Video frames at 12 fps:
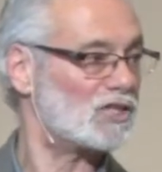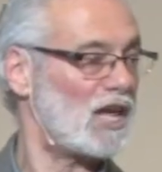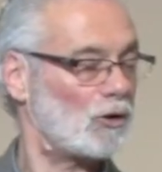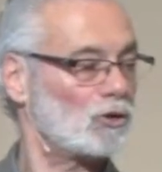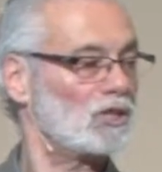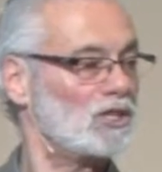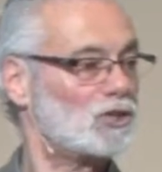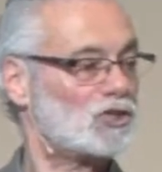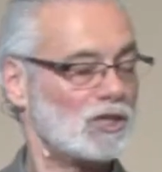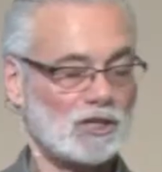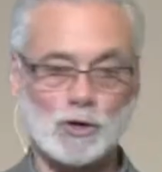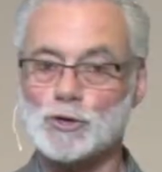that are
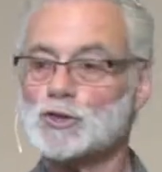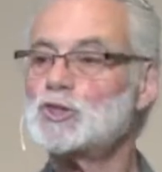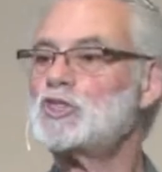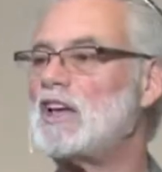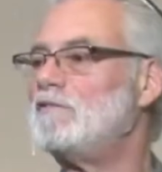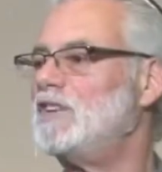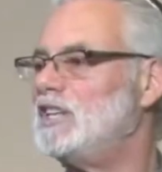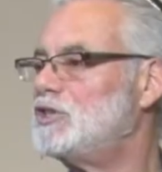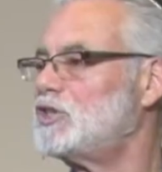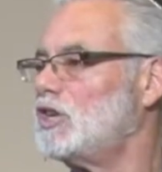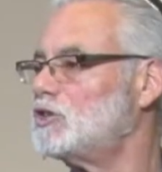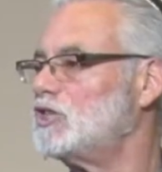listed. There are 70
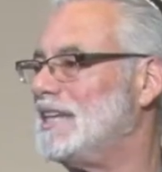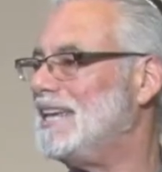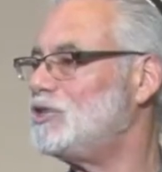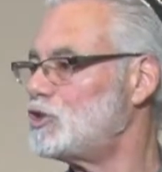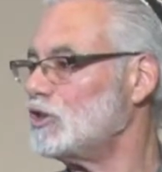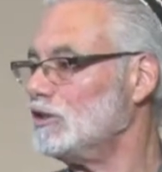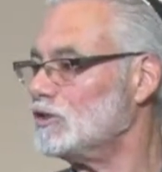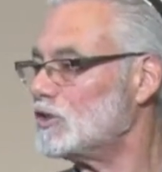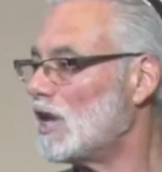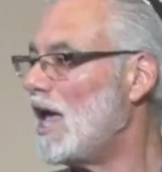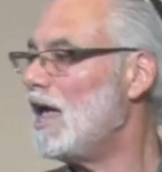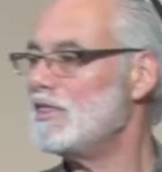such nations
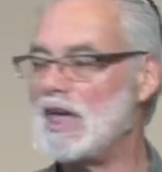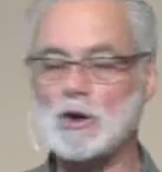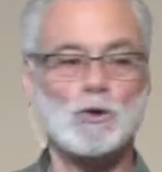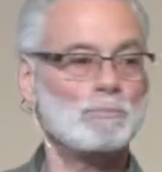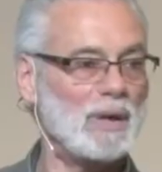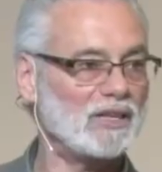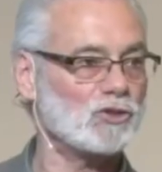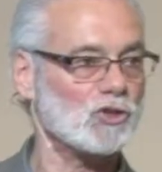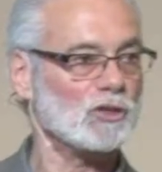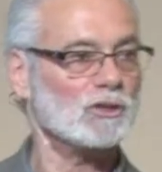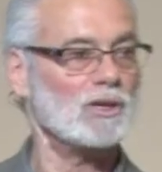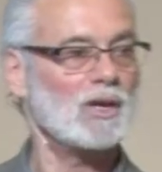that are mentioned.